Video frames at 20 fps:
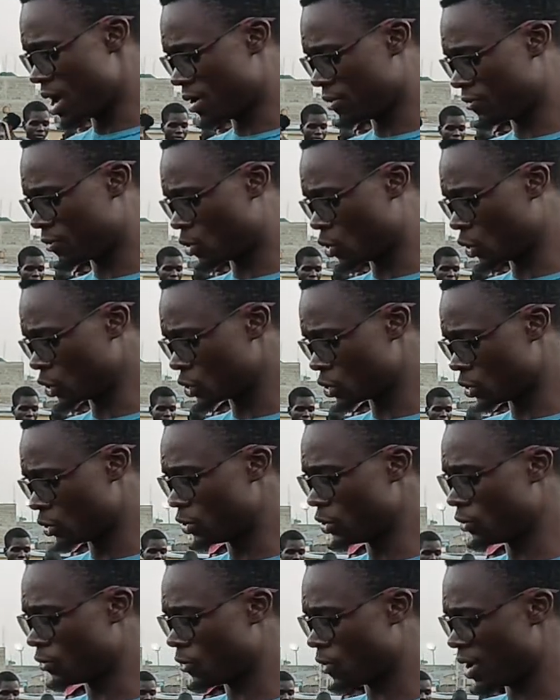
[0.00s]
have
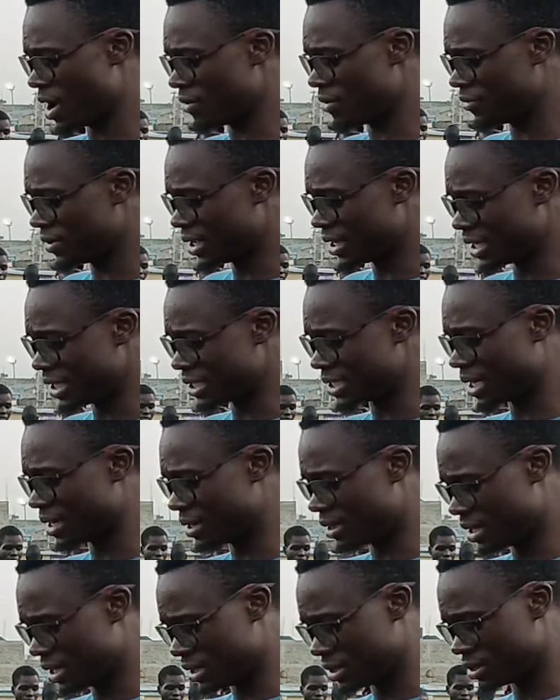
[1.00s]
cautioned you for having written
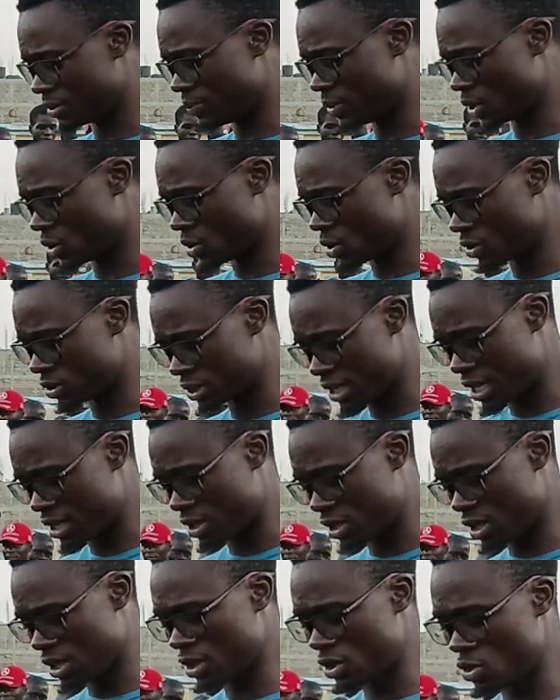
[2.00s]
this, because I
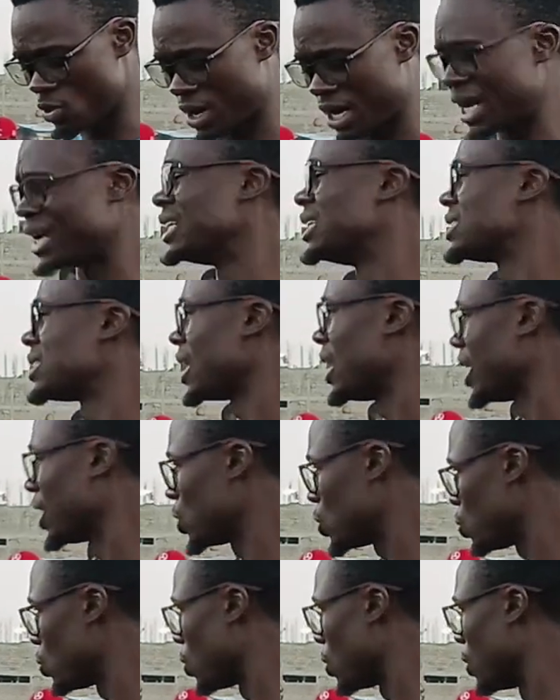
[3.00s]
think you are an
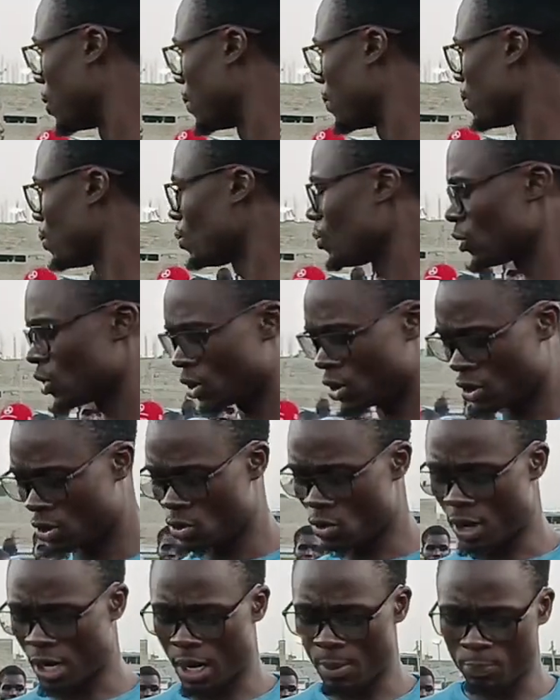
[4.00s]
intellectual,
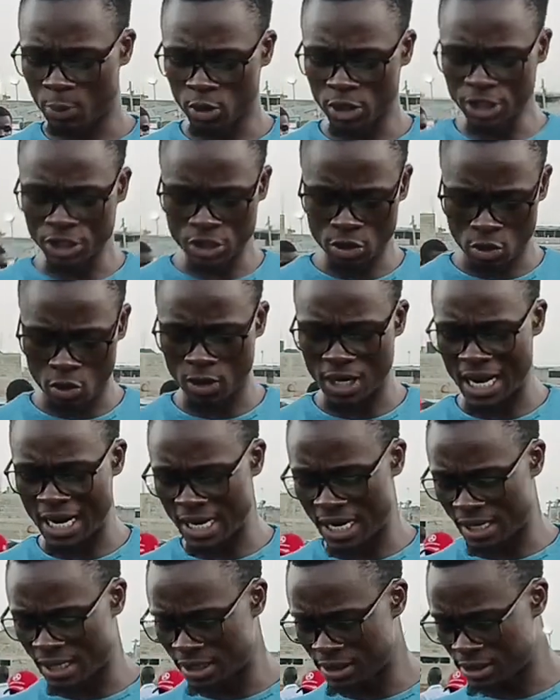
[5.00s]
you are a political
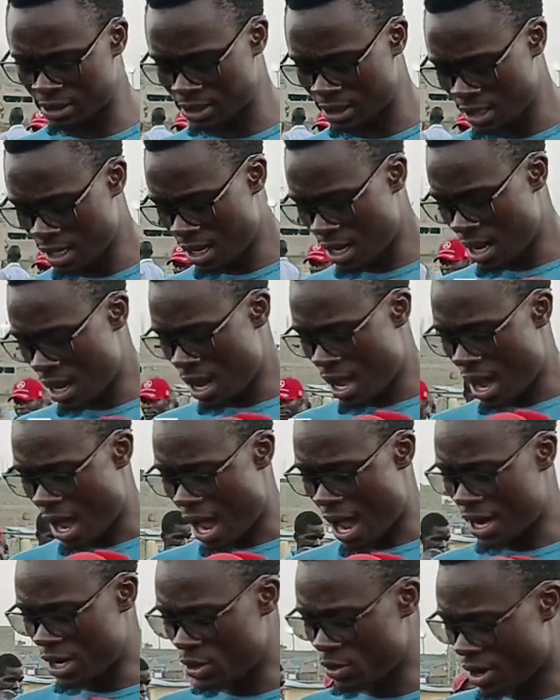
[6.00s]
analyst,
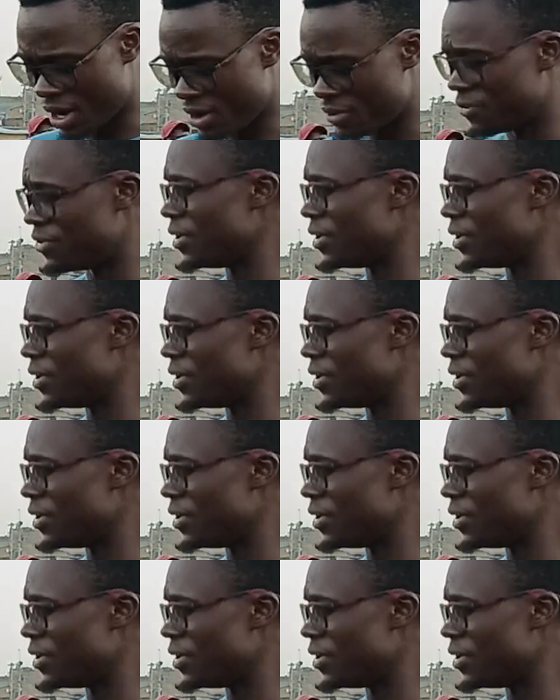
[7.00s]
and you are a